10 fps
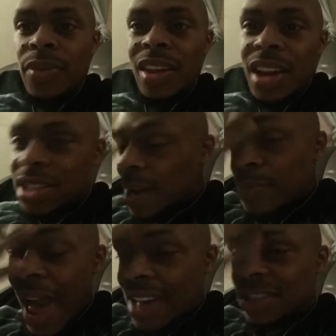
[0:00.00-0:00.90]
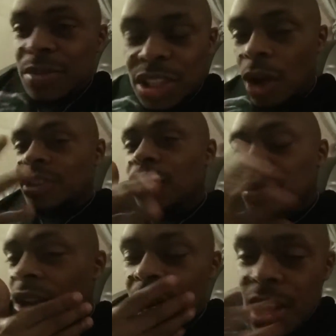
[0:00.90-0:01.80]
Because they mask themselves.
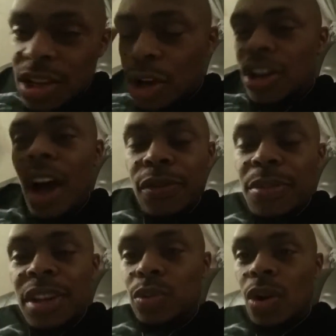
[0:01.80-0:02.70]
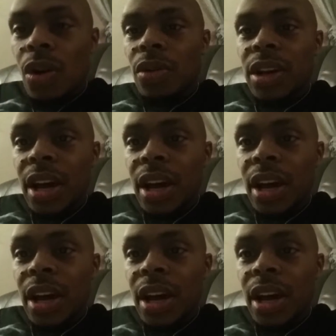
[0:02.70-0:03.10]
They're not from this world,